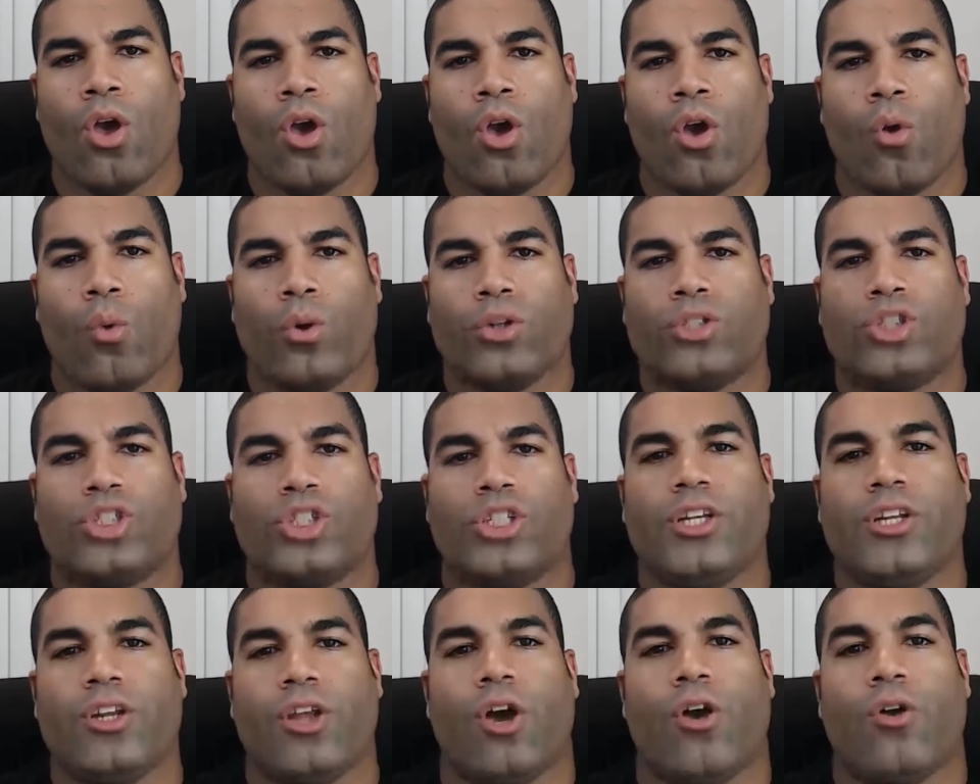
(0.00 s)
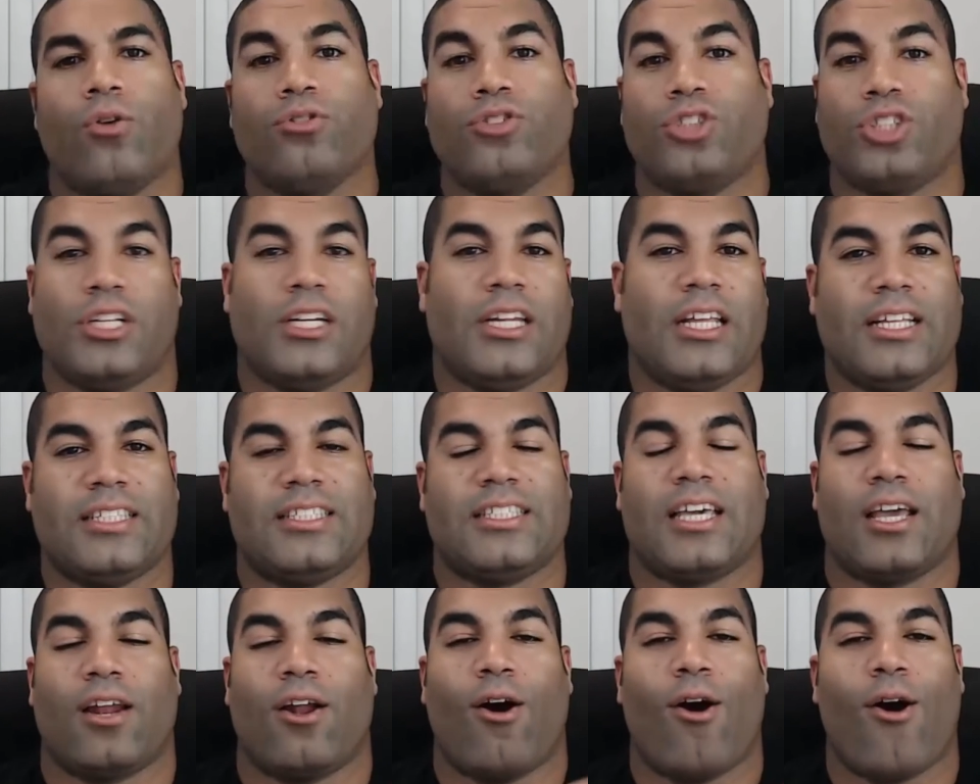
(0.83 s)
When she knows she needs to
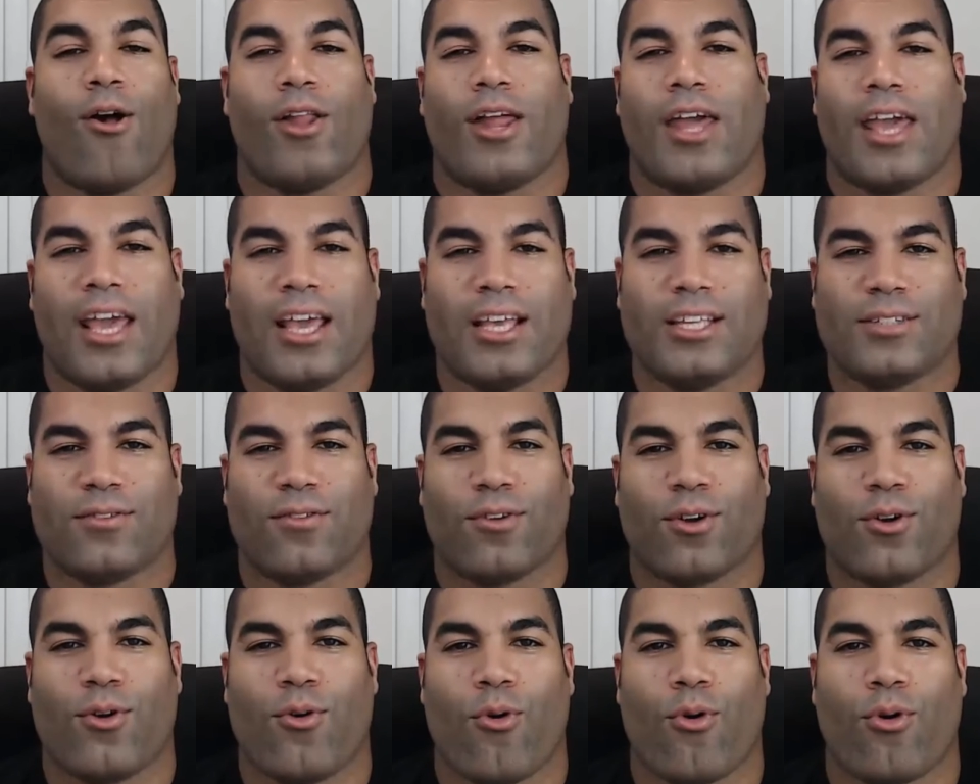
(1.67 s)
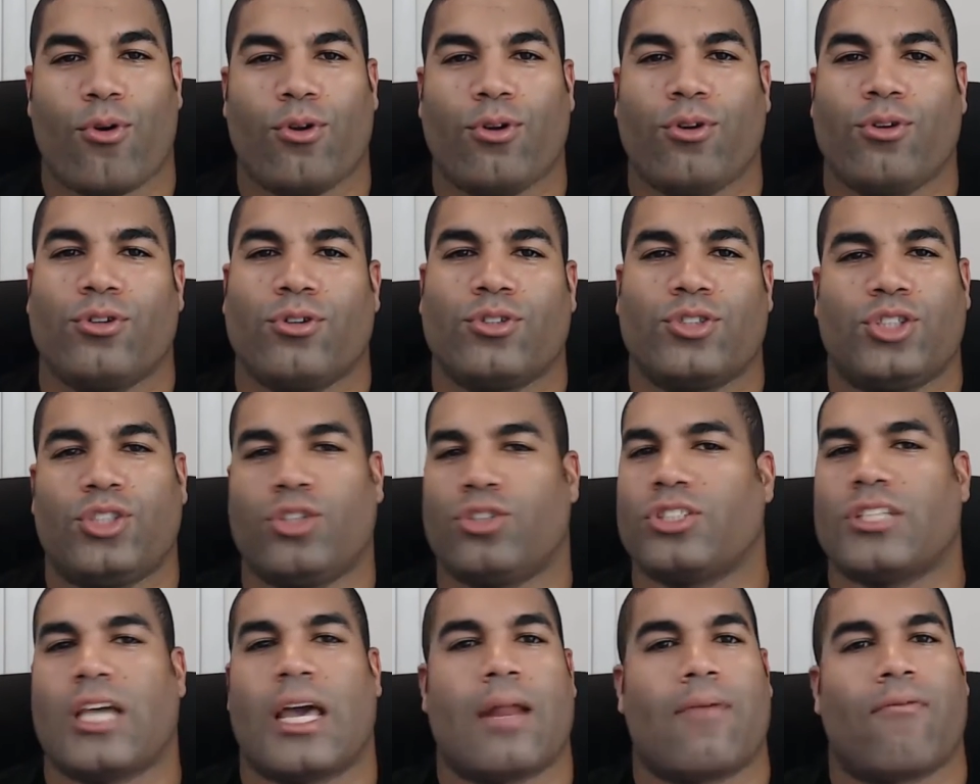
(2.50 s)
get all A's for a quarter, she'll
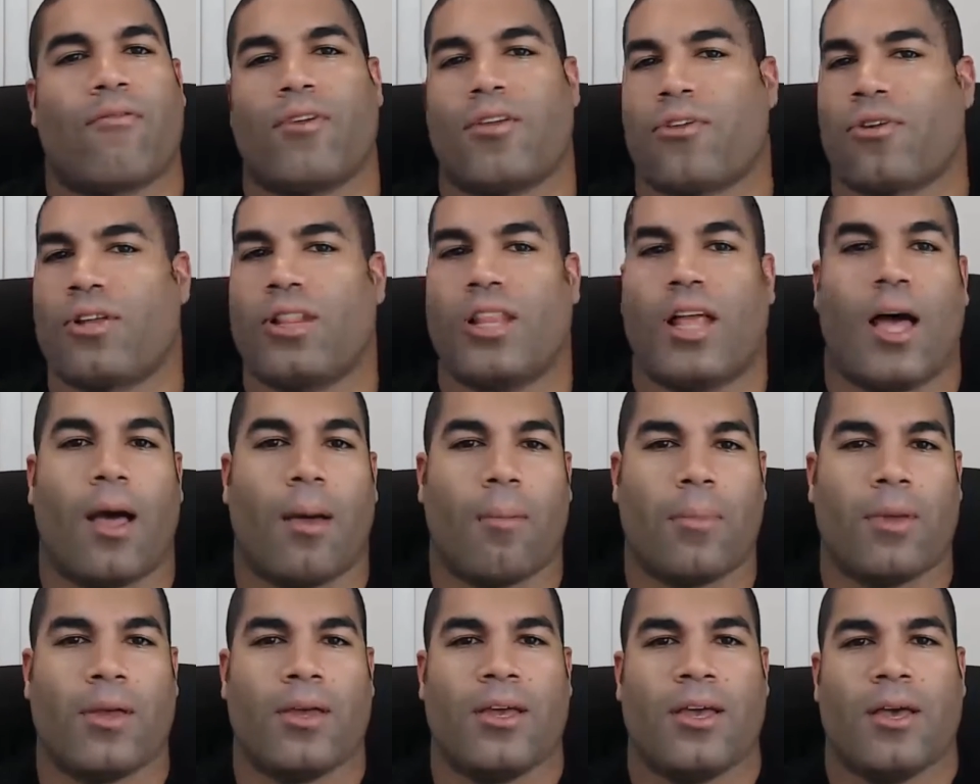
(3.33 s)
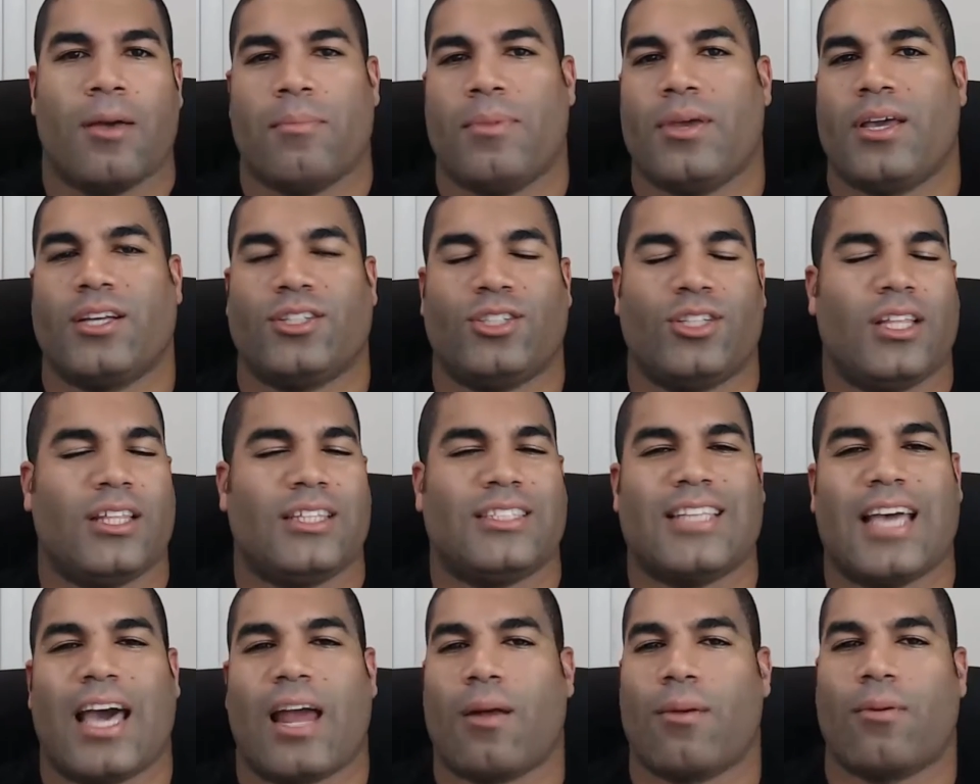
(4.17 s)
sign up for another club because she thinks
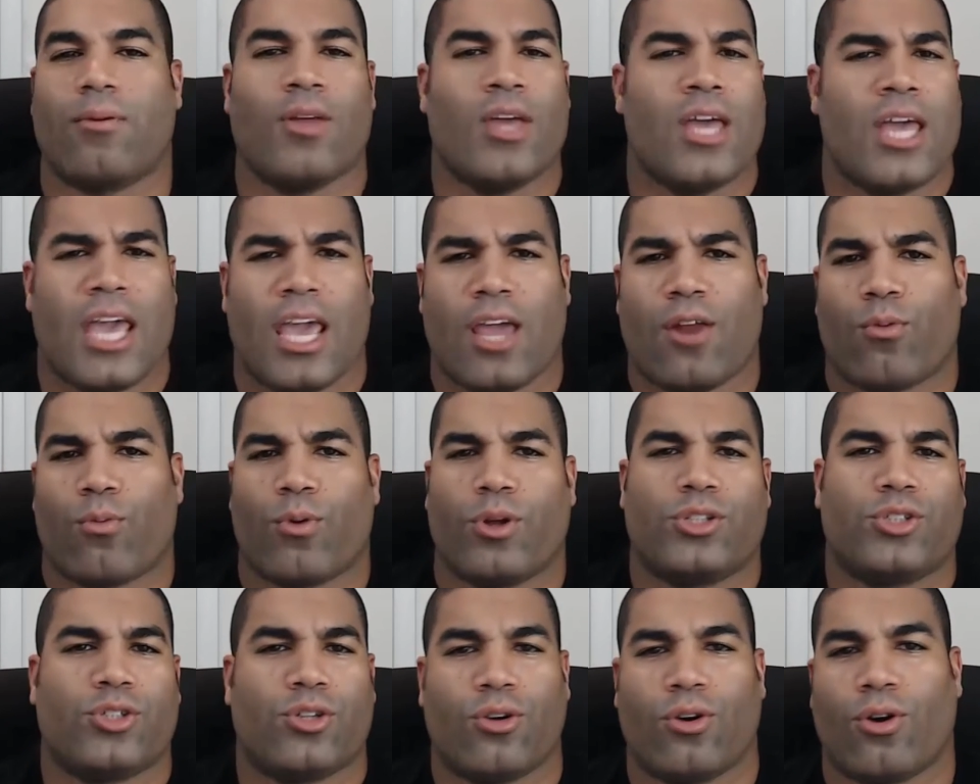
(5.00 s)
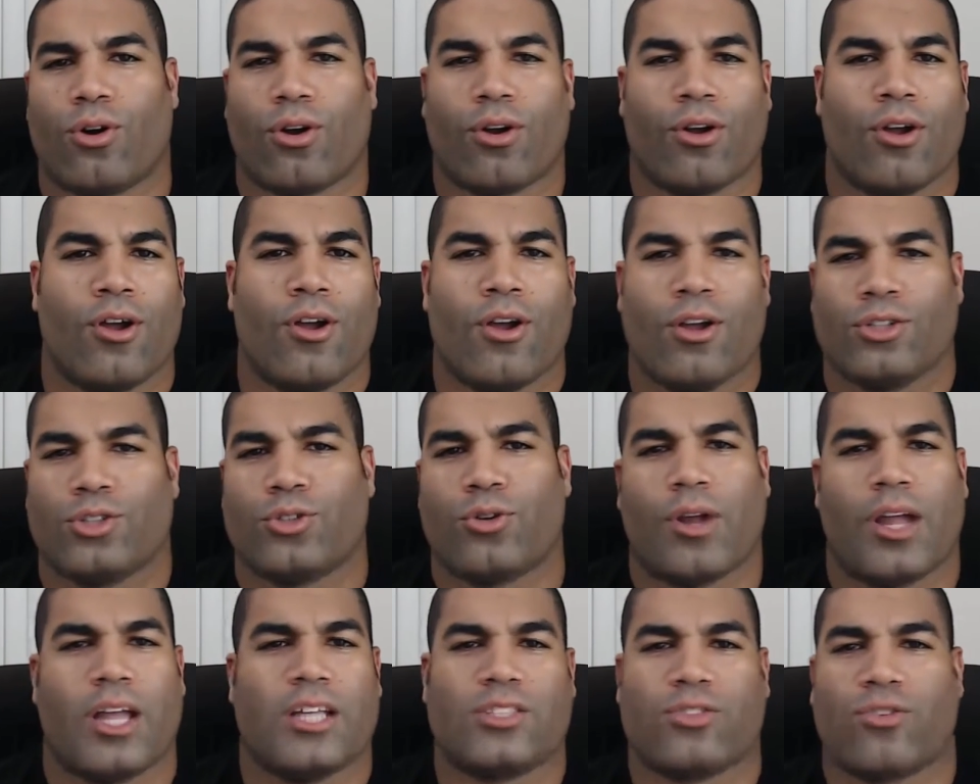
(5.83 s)
that'll enrich her
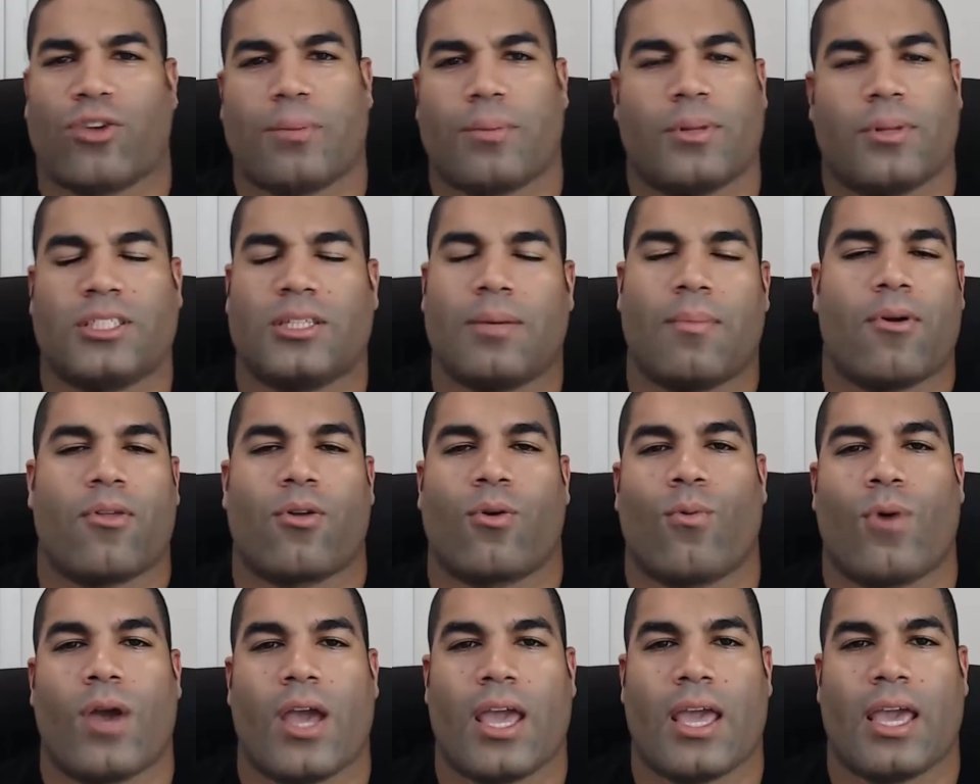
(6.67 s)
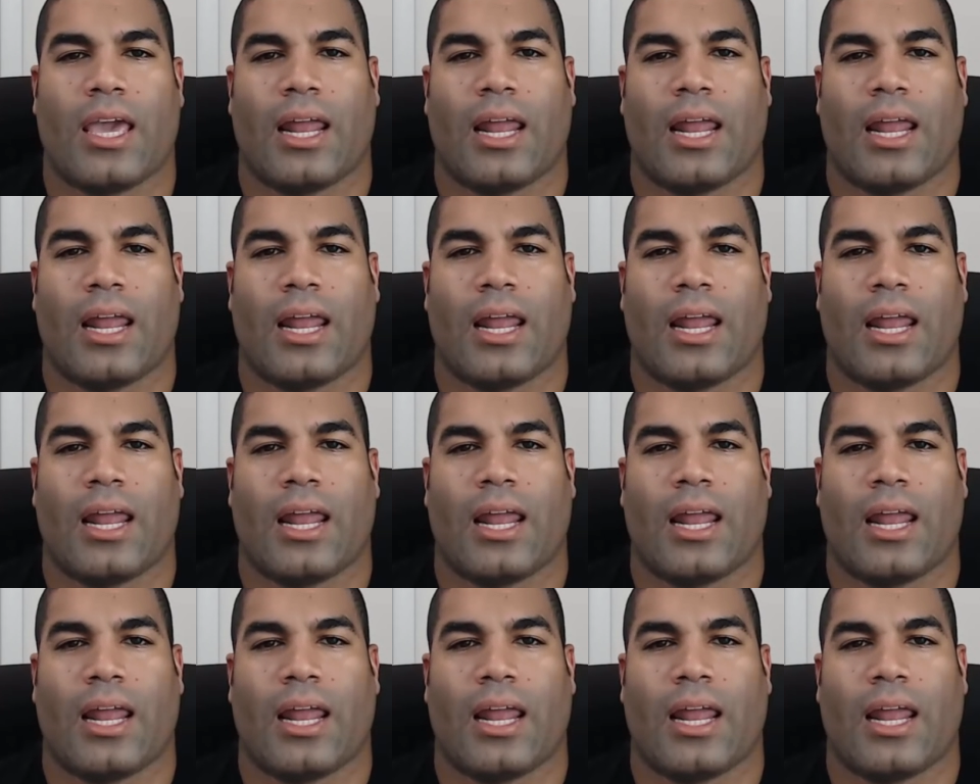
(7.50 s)
transcript in some other way.